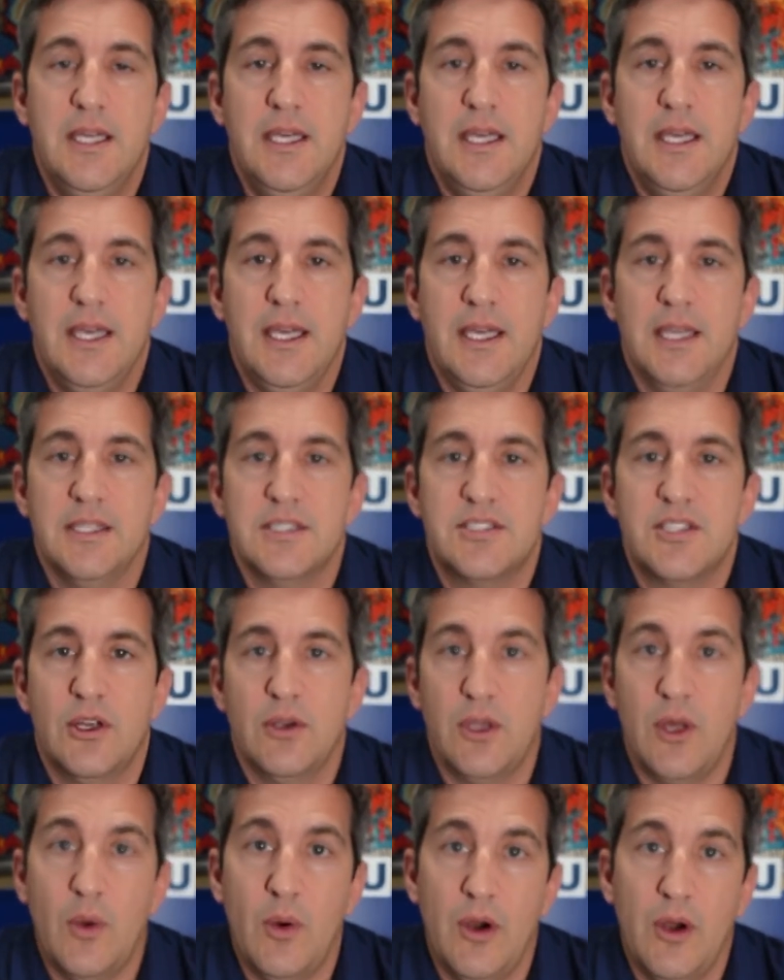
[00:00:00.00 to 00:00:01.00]
And so
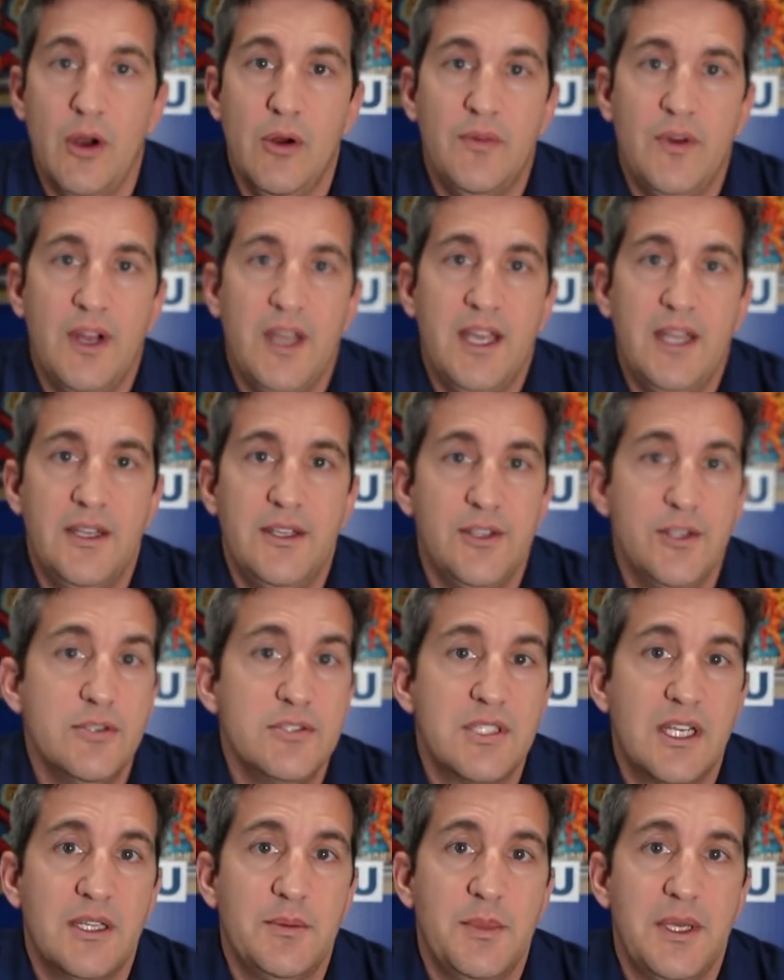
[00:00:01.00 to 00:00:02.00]
lower overhead
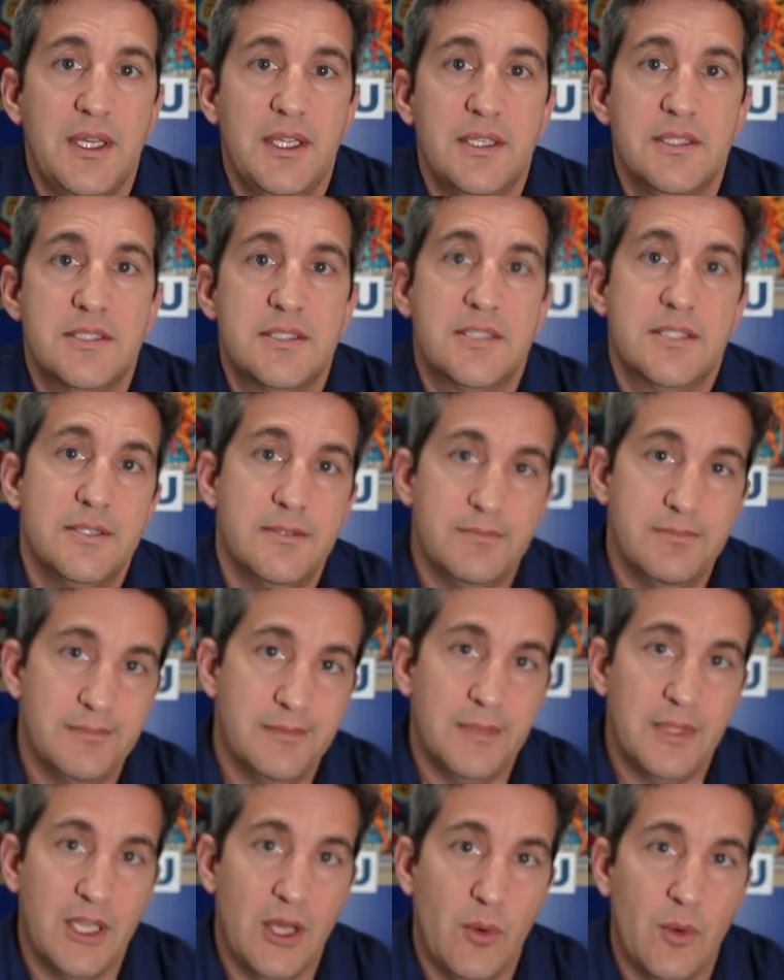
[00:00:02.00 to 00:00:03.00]
usually means
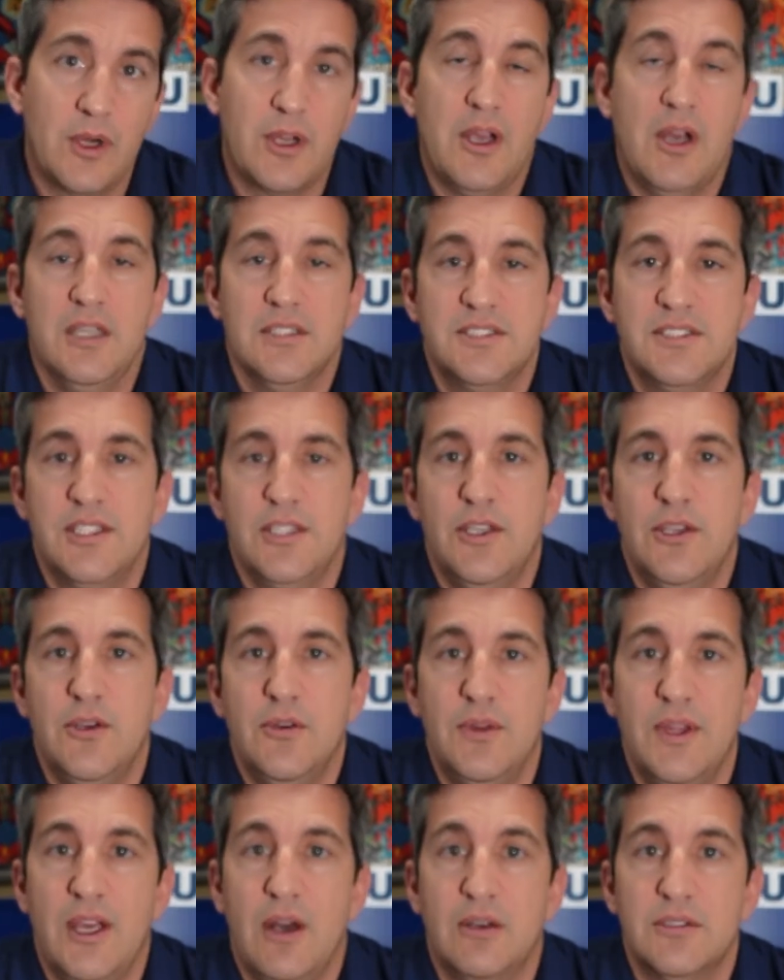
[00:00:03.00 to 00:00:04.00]
lower cost to you.
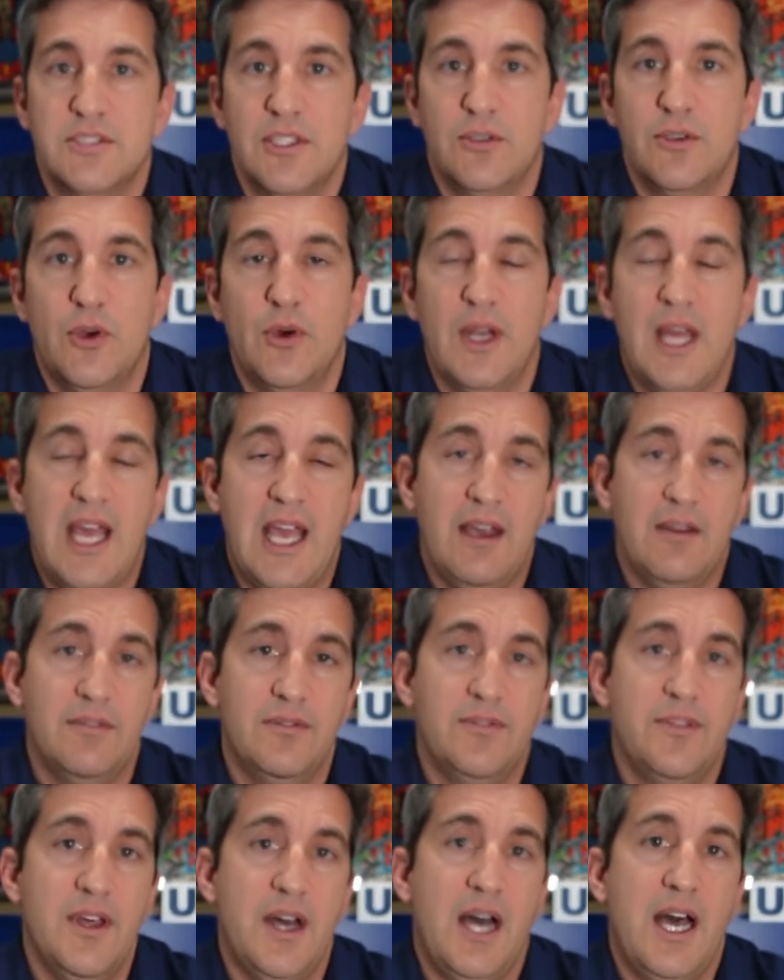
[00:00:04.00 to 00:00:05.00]
They also don't have
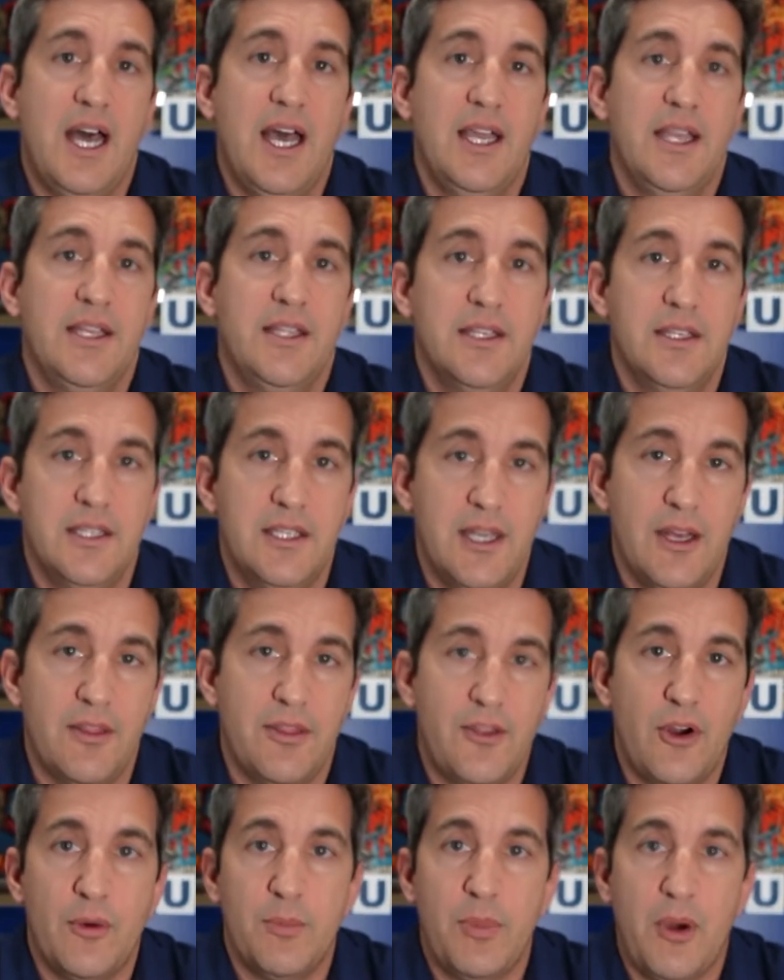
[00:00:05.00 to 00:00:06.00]
the high
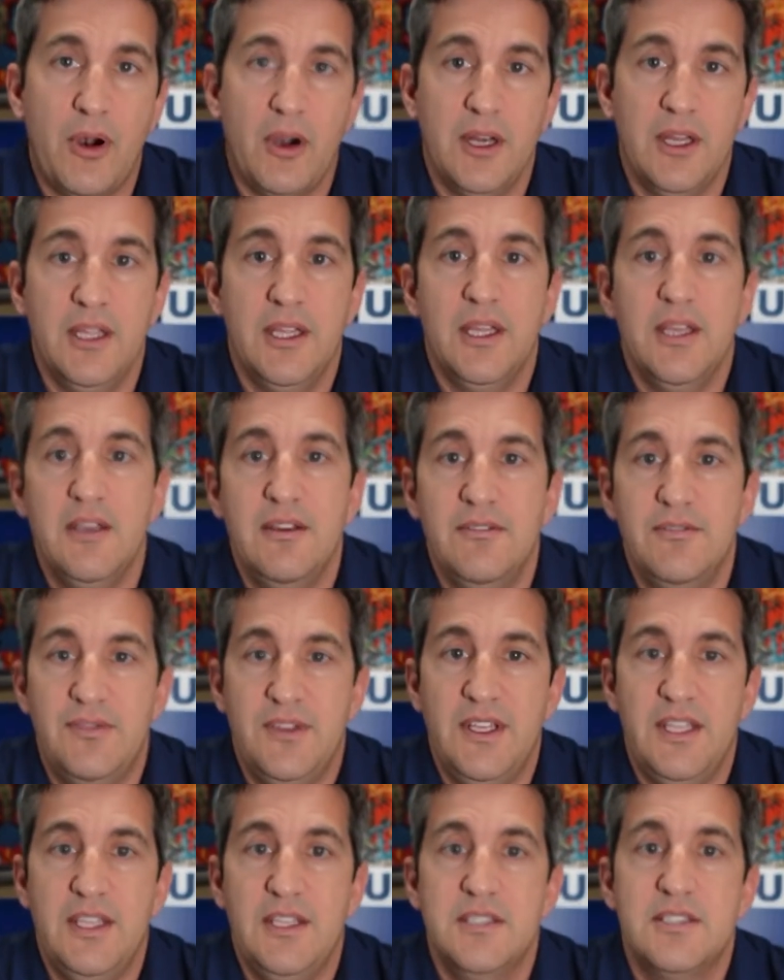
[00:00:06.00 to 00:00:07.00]
third-party
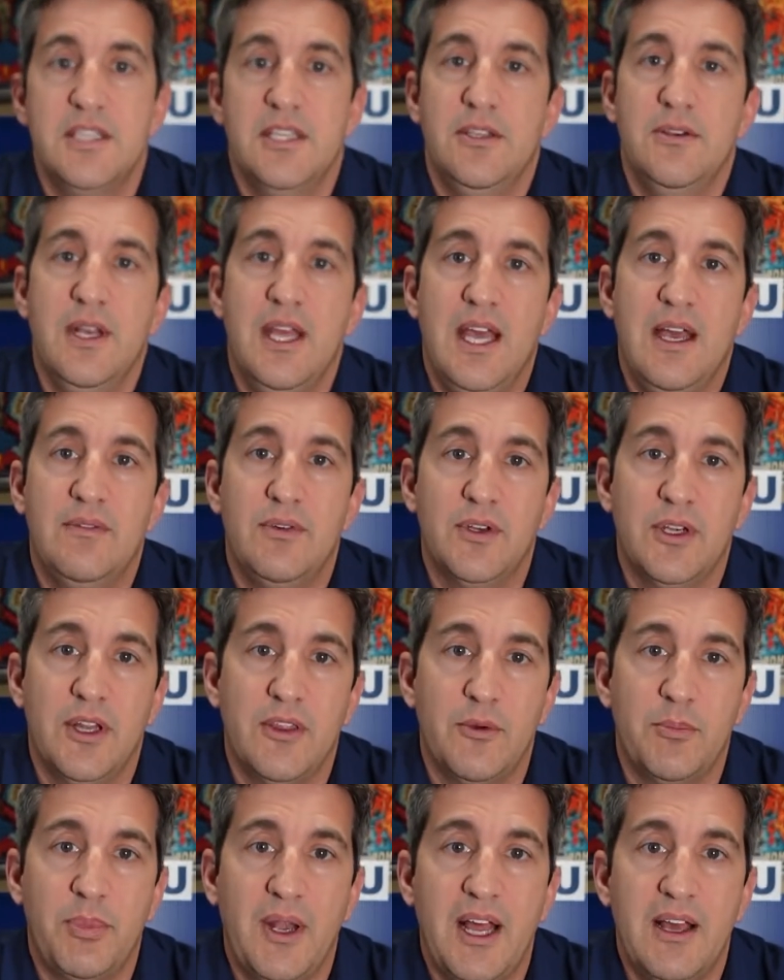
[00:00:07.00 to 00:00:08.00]
fees that you'd have on other
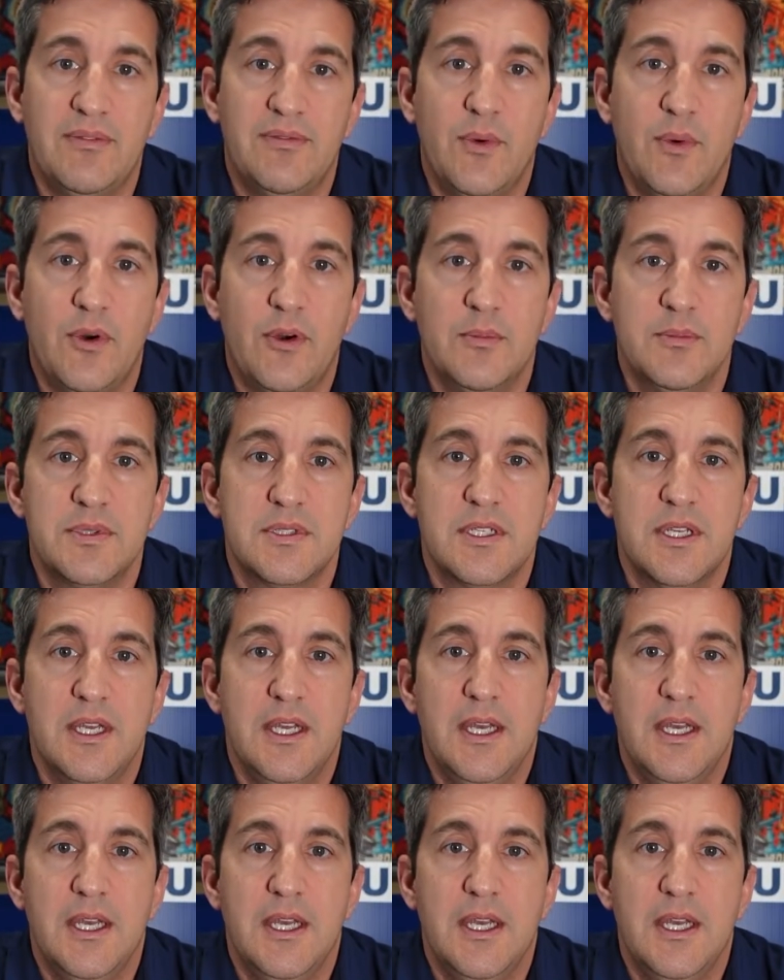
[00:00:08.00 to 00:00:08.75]
platforms.